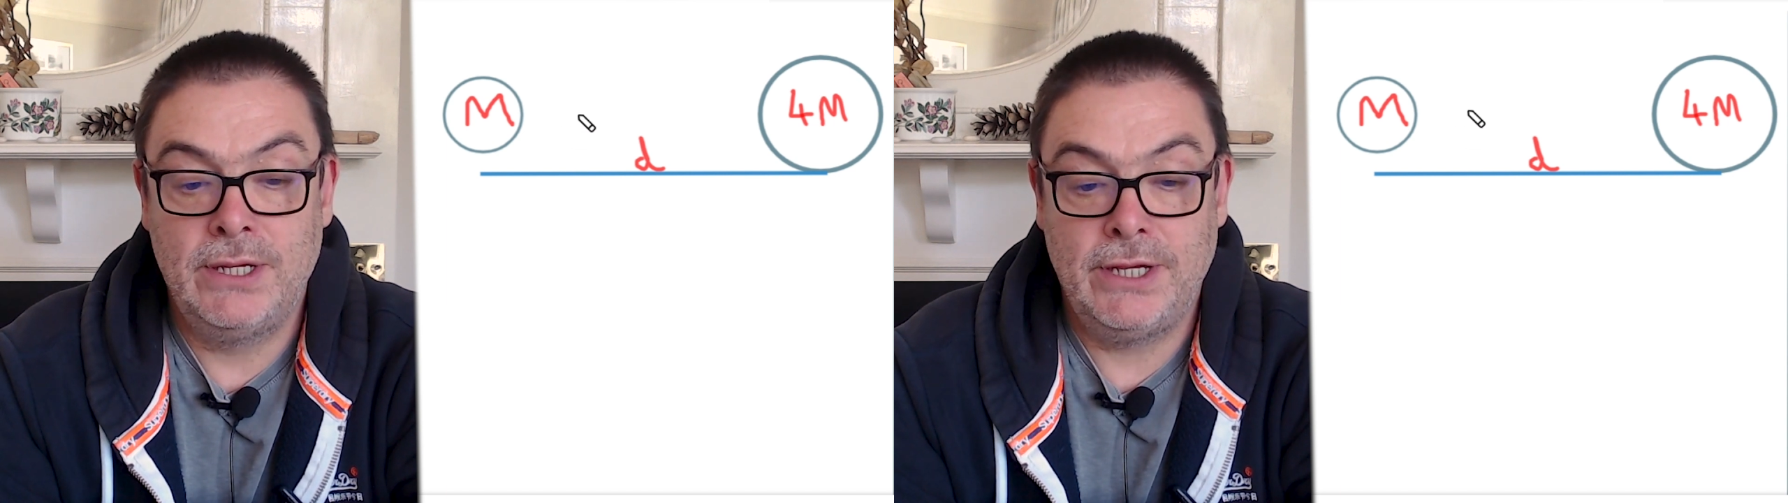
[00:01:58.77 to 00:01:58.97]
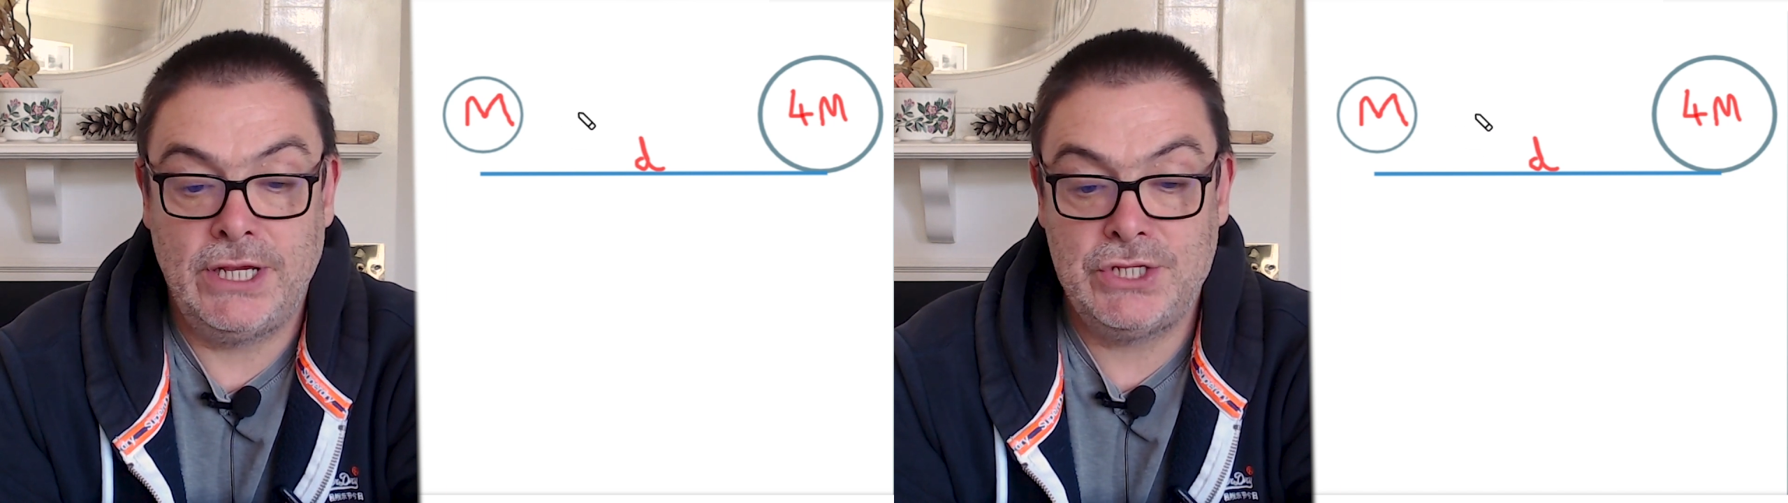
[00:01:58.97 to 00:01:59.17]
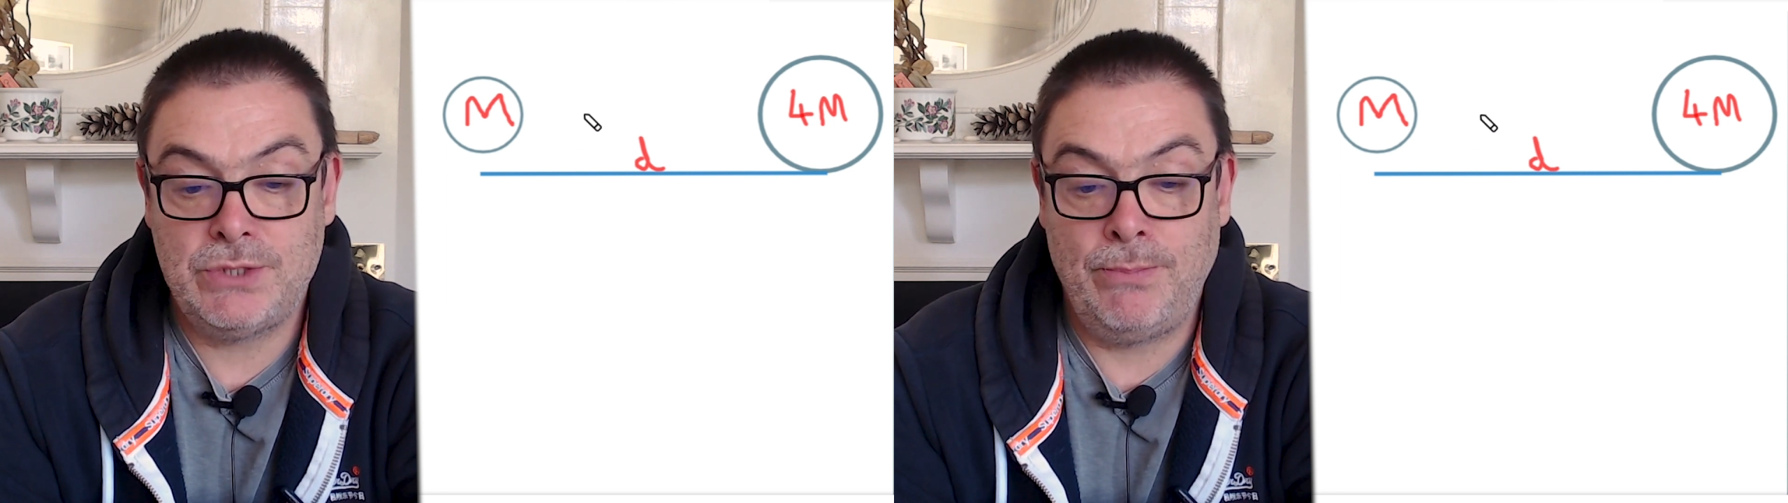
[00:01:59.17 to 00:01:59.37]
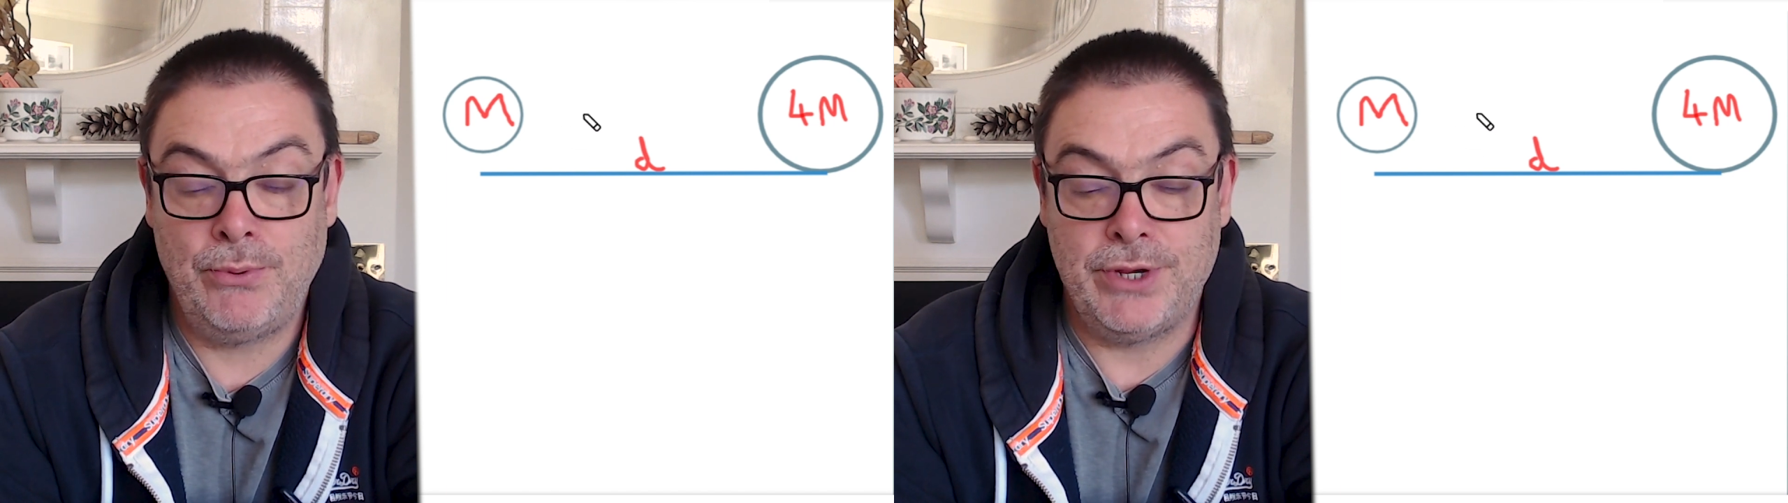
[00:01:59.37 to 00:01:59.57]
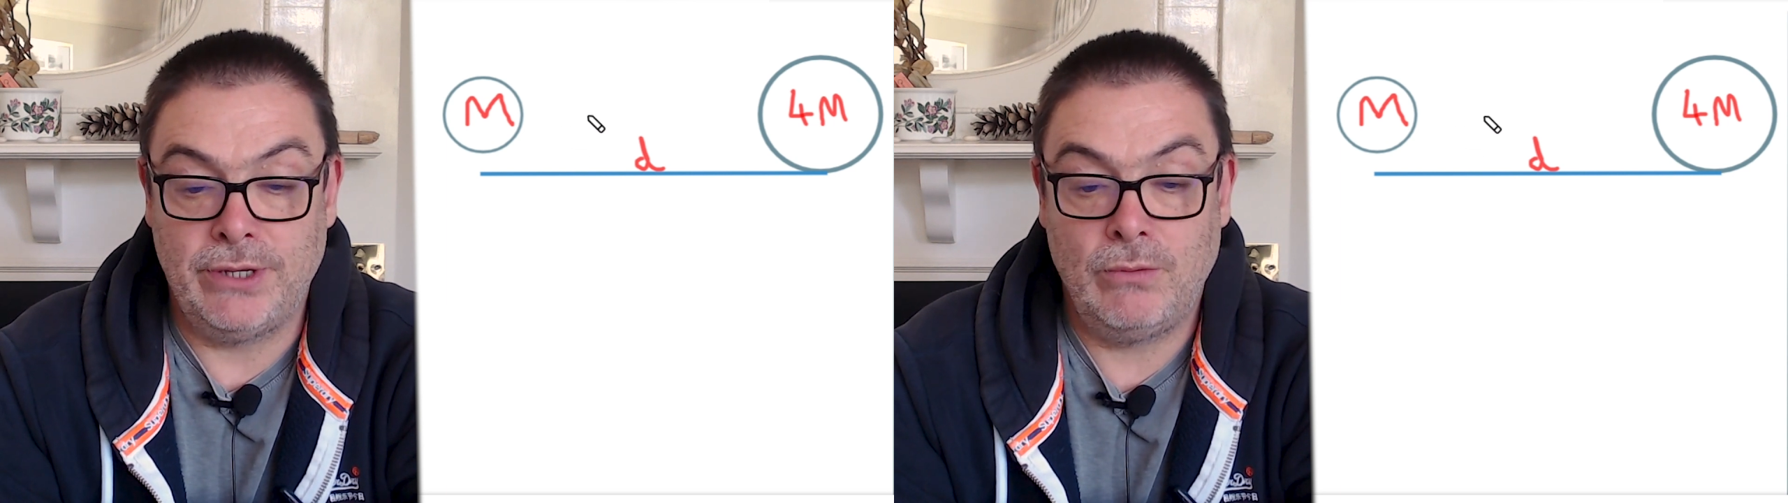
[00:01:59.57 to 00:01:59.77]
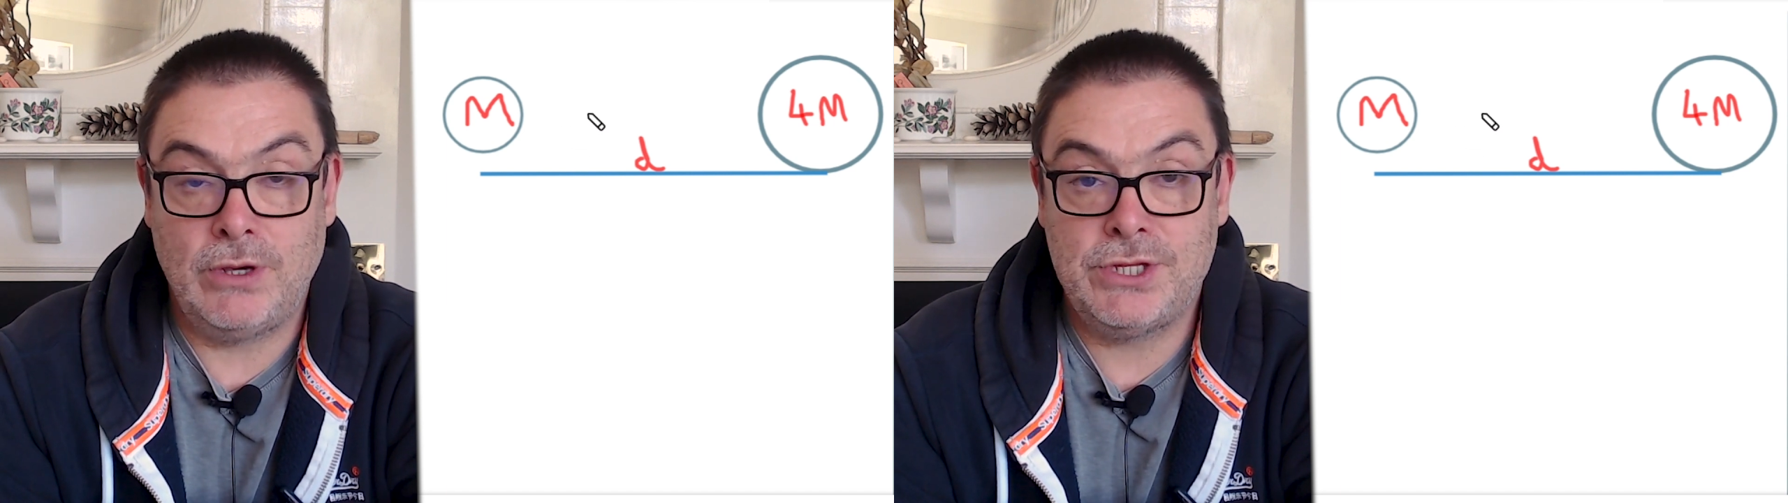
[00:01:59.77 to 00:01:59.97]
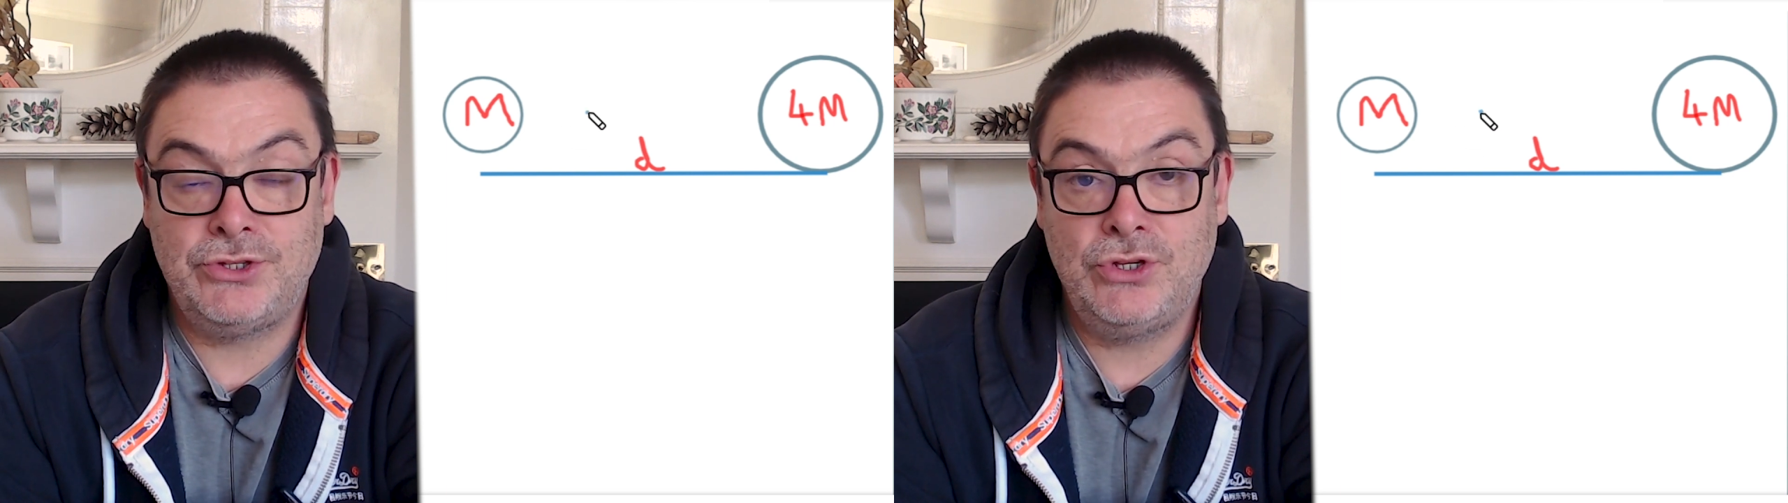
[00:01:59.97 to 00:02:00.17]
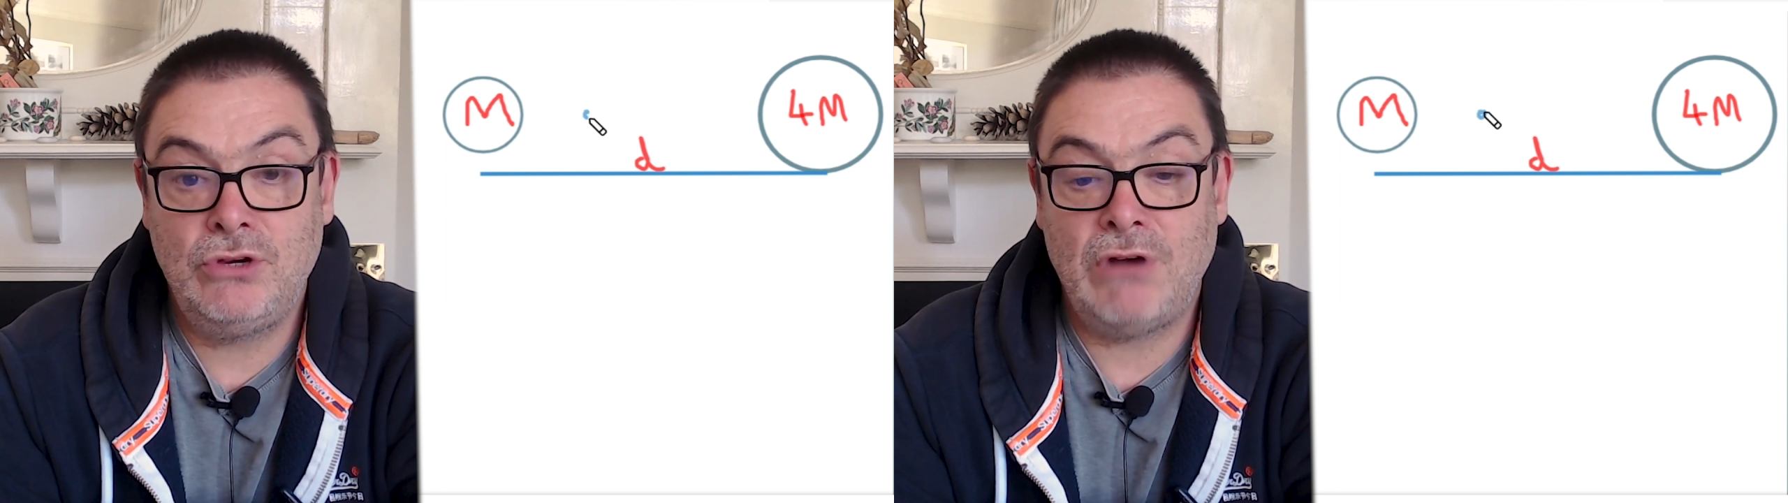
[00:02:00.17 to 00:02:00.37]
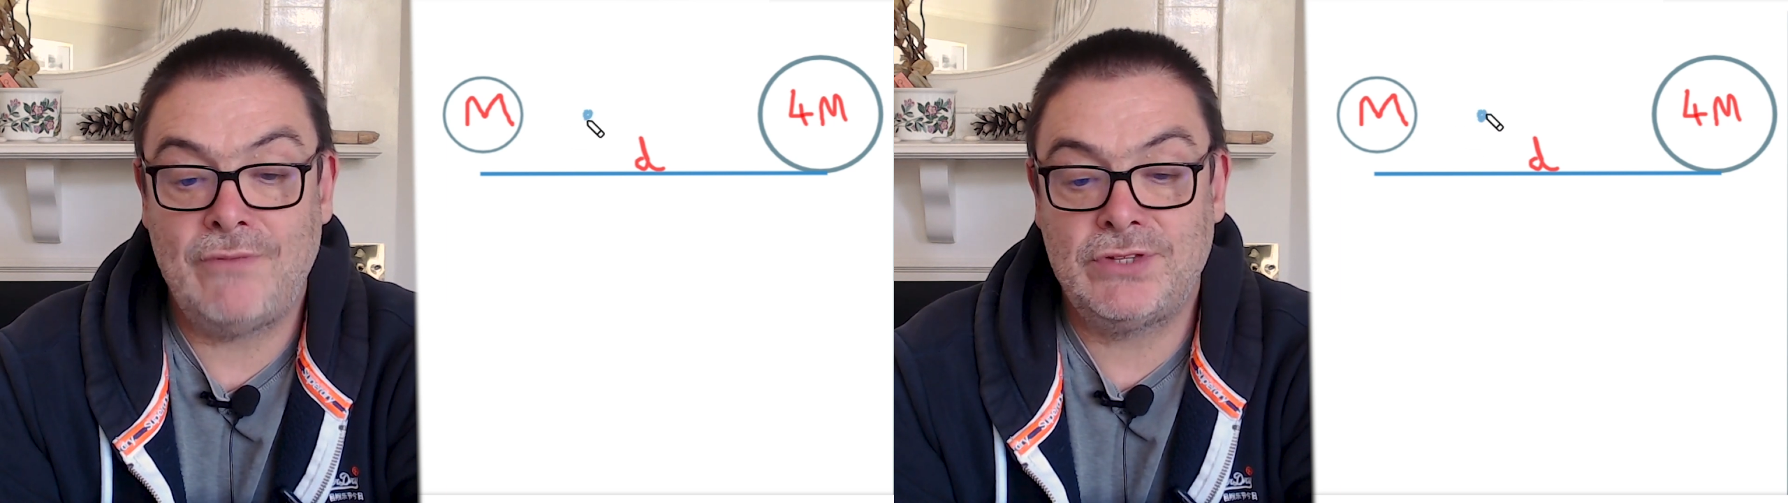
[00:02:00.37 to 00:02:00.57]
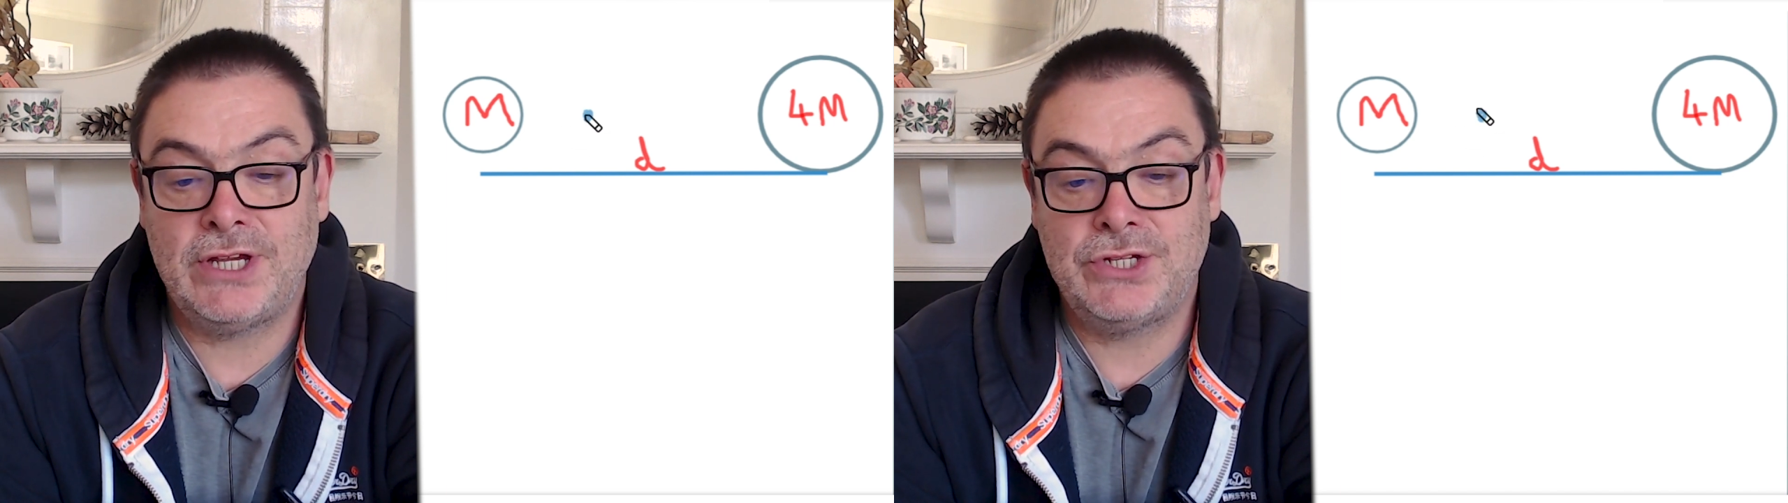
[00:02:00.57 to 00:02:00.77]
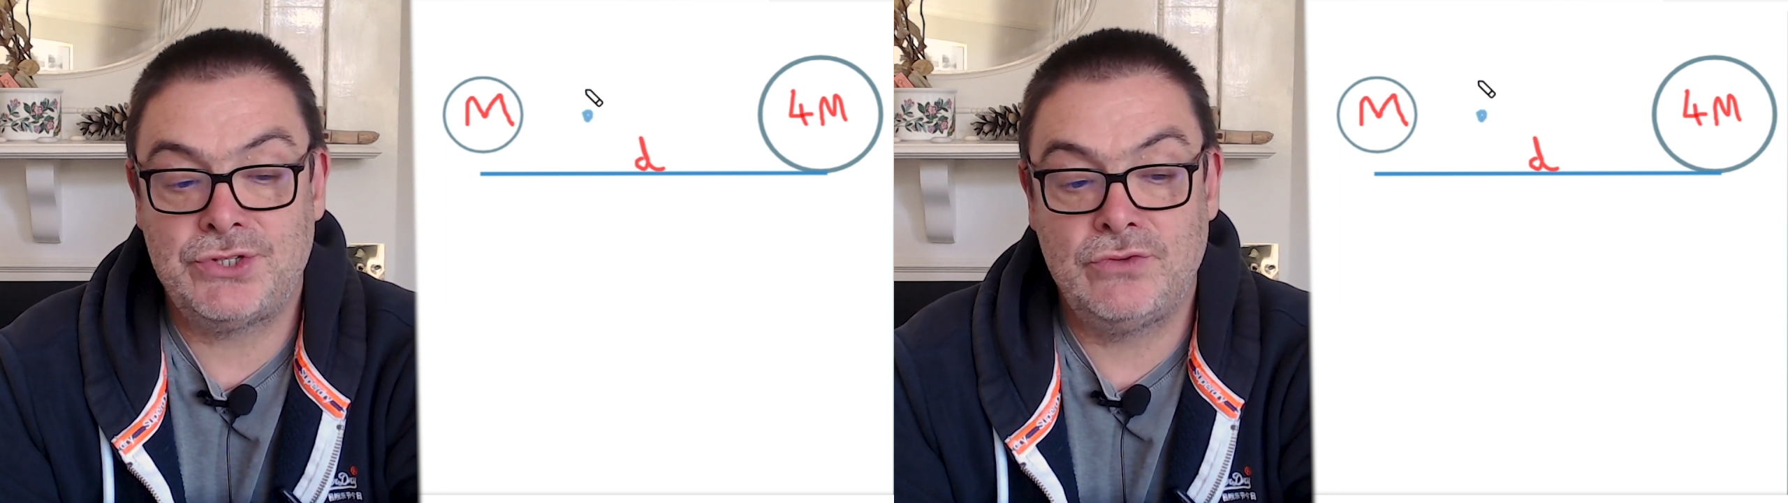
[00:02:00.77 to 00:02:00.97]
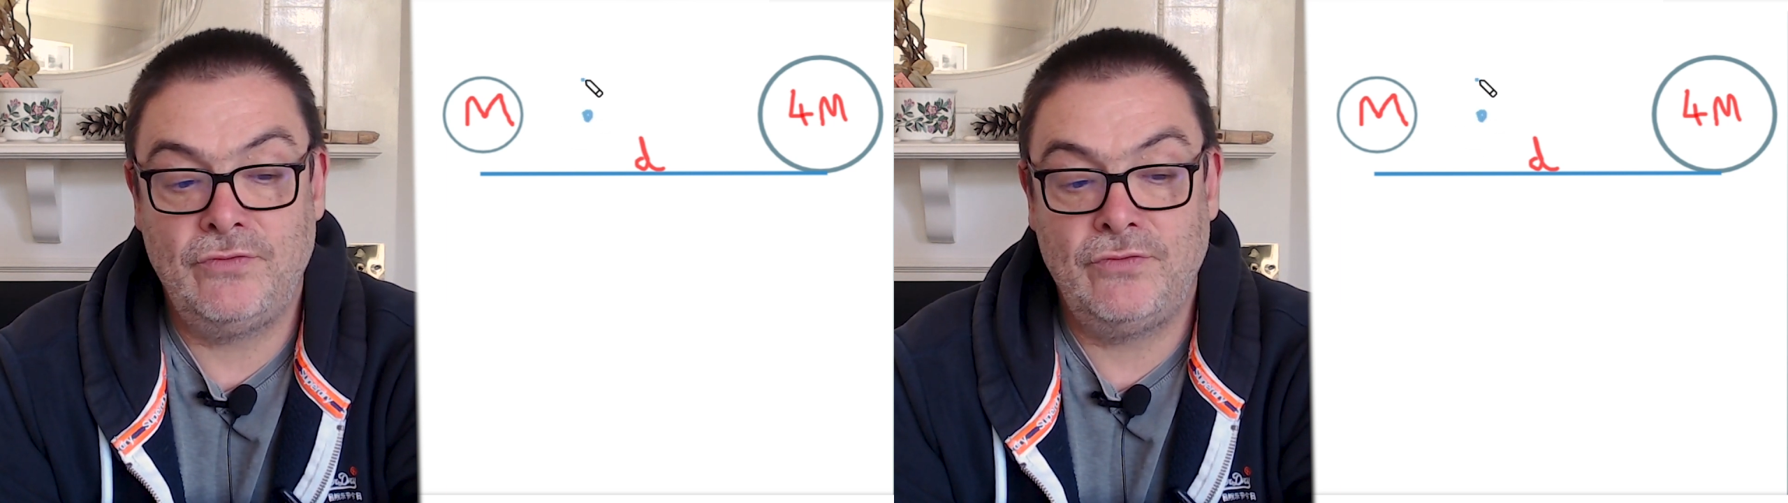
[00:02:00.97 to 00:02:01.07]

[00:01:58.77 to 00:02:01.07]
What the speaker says: is the point where the two gravitational